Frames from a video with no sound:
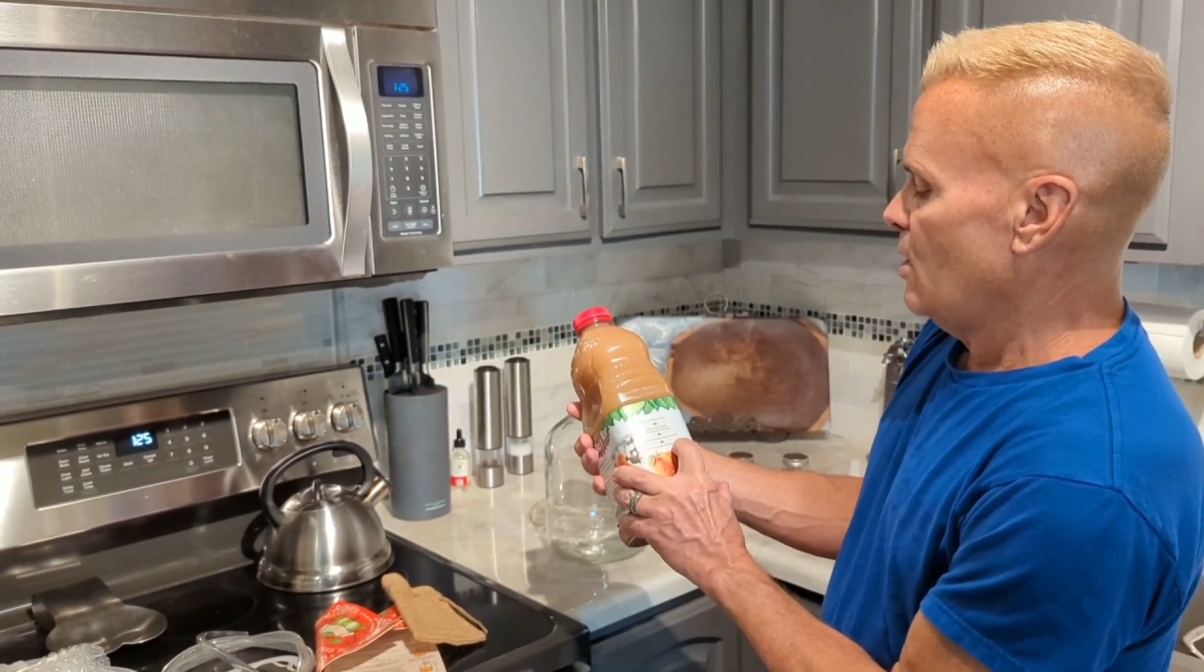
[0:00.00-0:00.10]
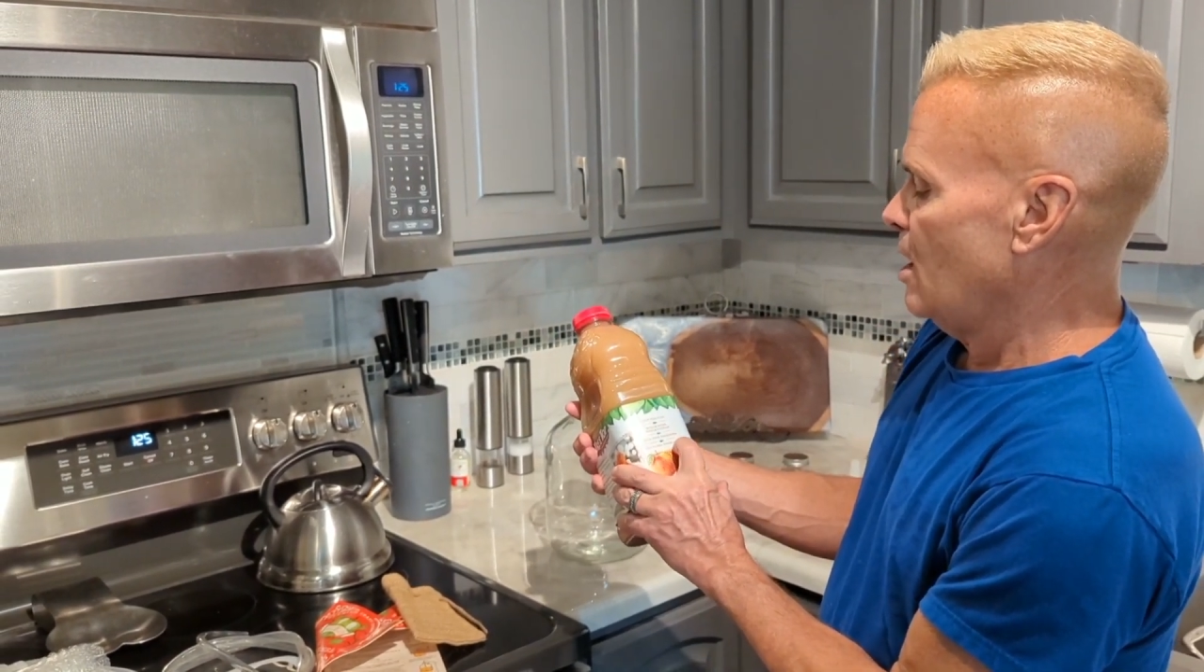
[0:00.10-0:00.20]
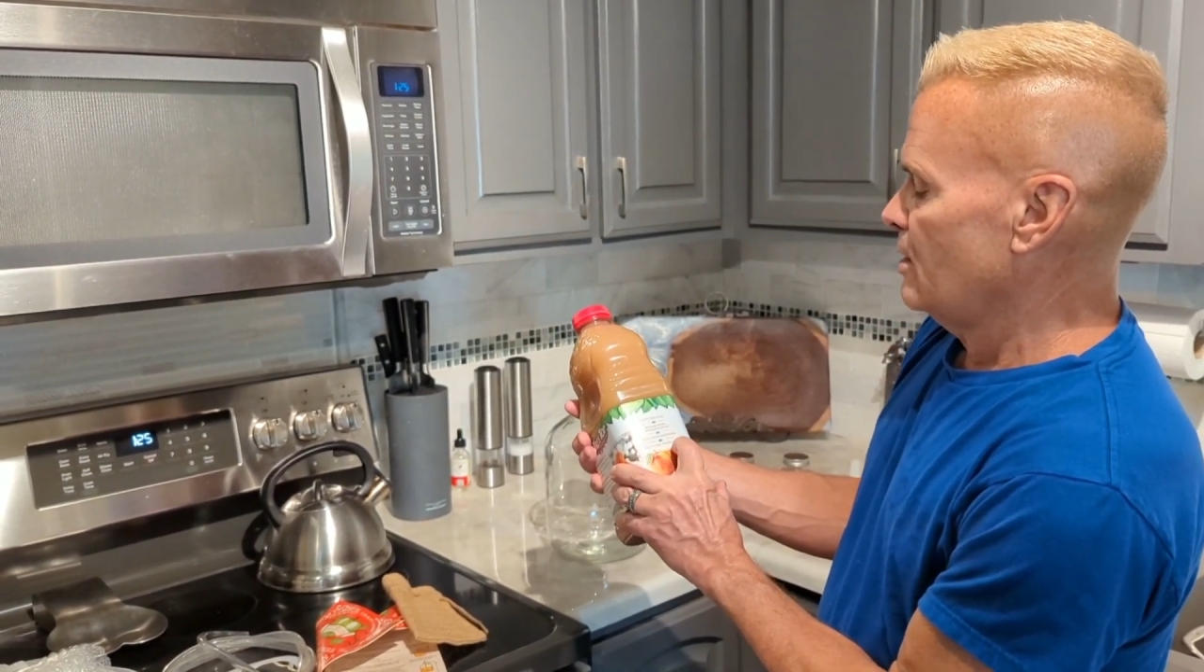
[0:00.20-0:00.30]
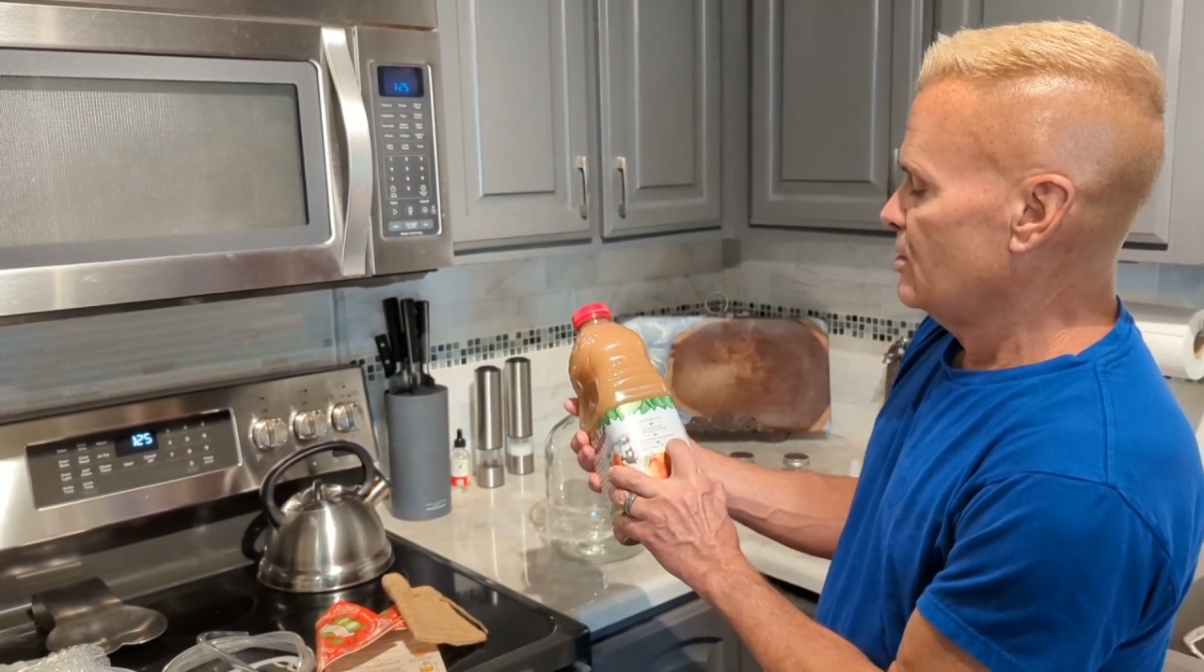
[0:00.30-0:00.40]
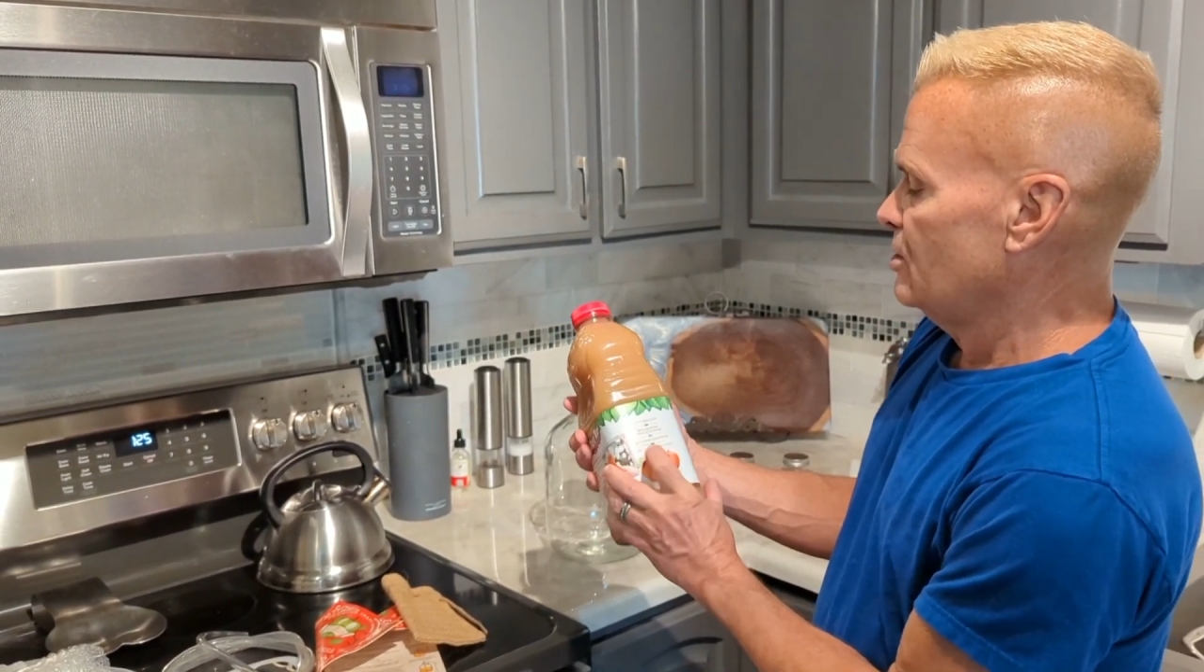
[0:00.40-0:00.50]

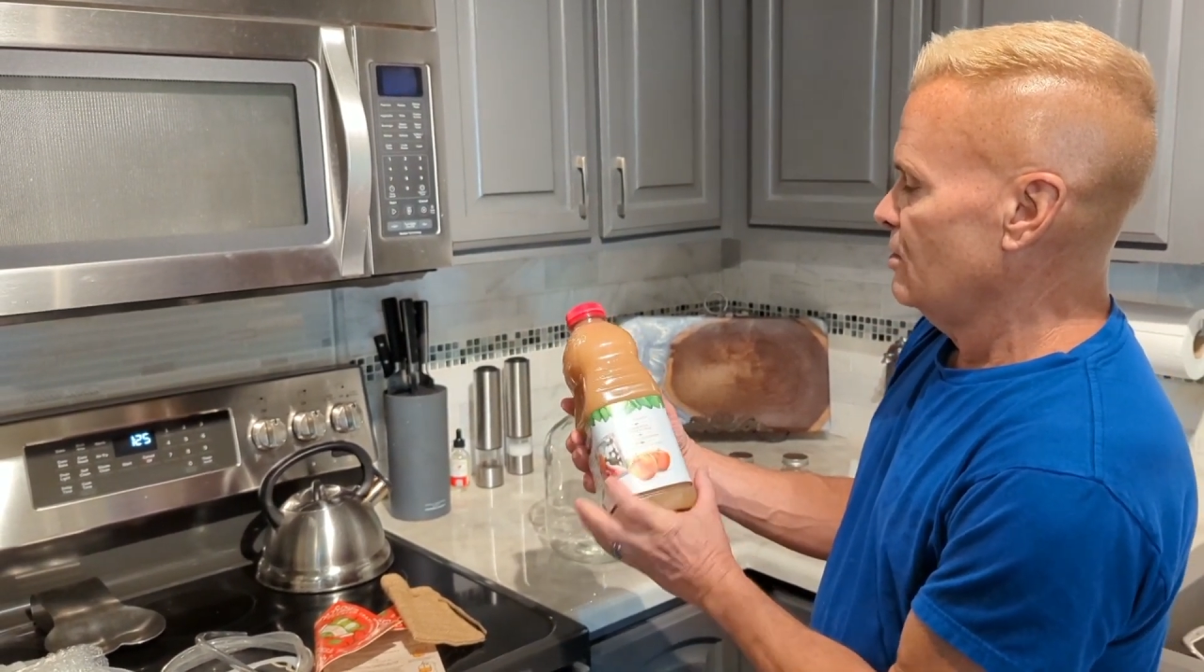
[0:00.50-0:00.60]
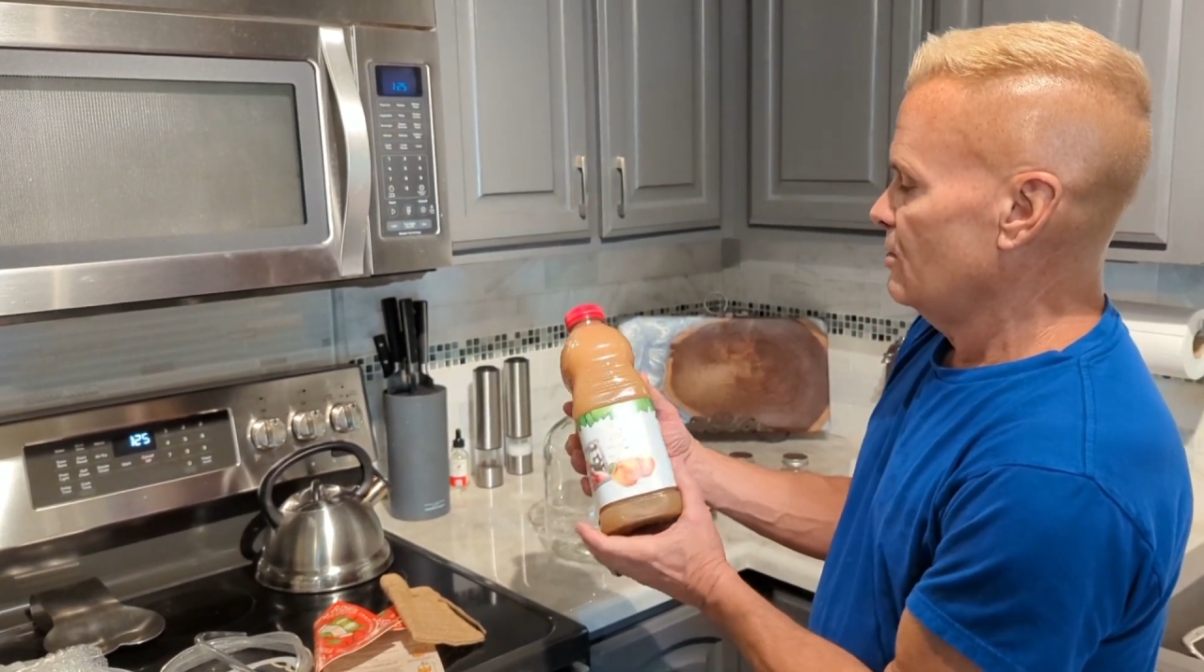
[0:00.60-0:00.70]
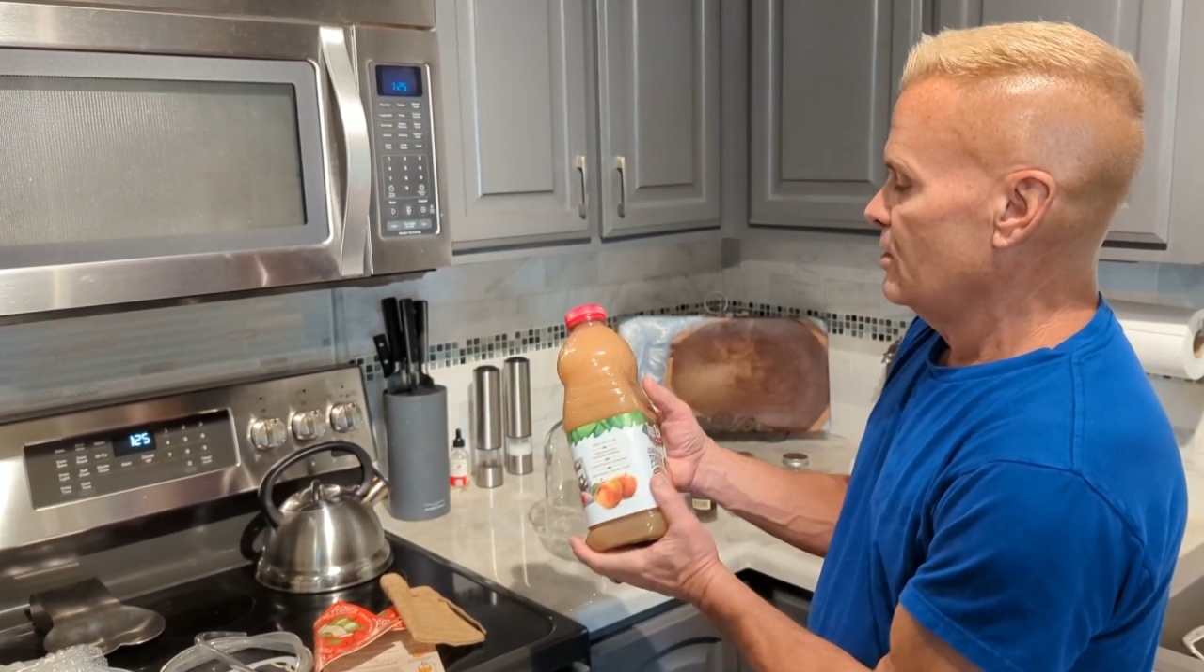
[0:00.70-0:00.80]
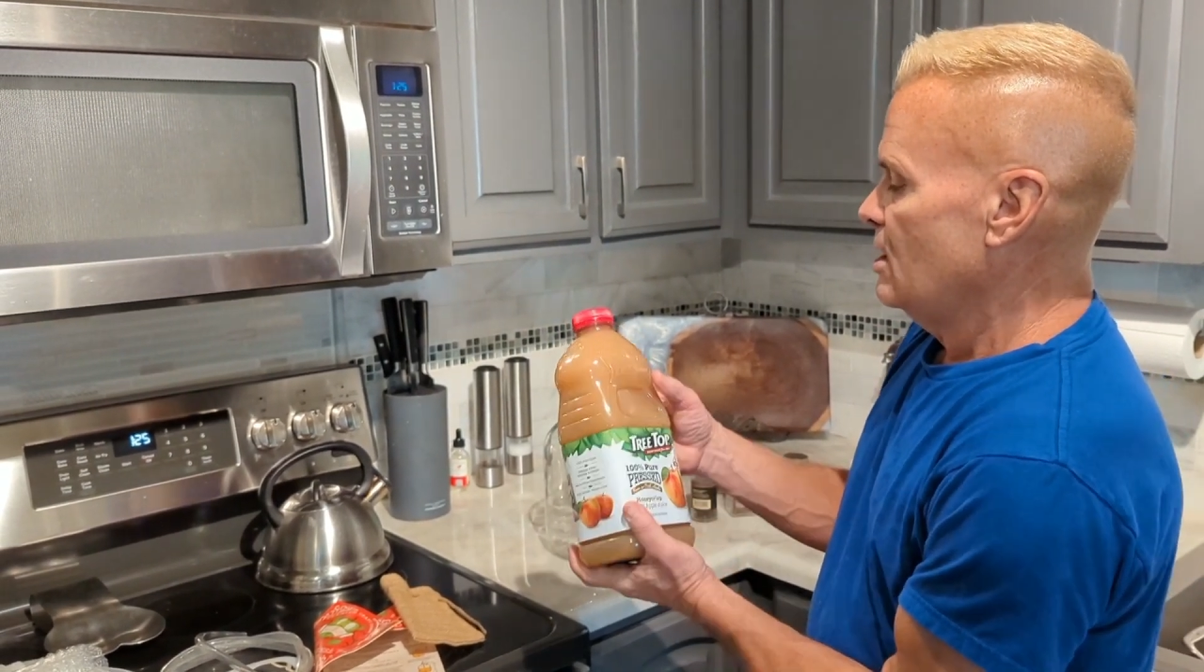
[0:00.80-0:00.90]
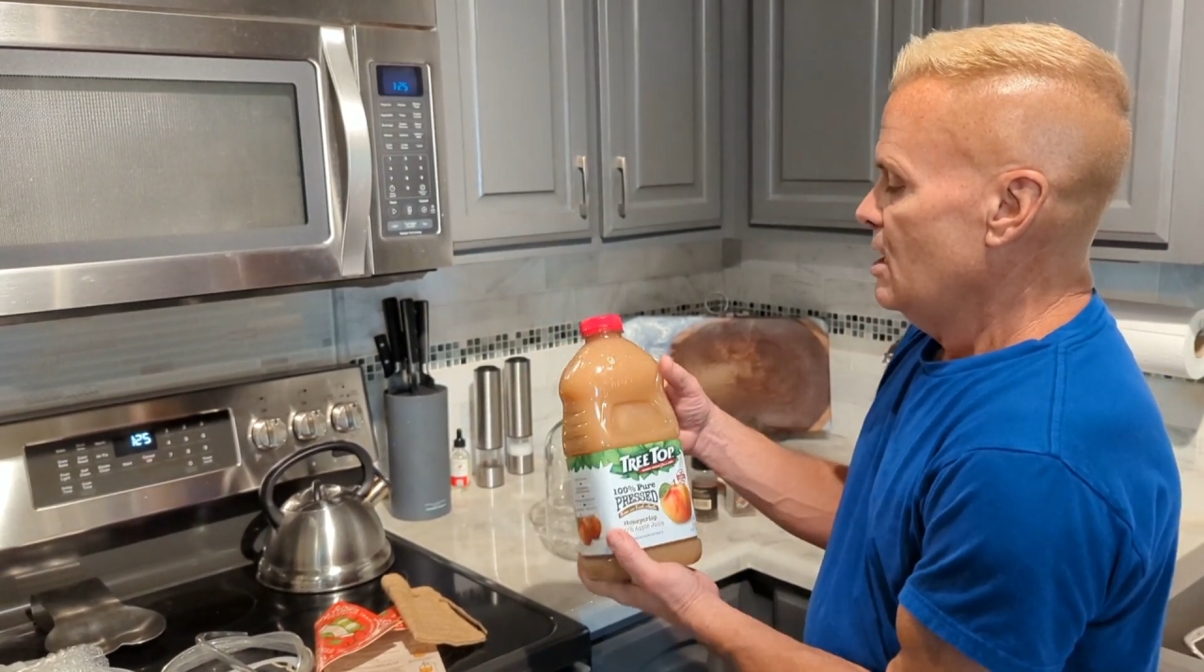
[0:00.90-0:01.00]
honest juice.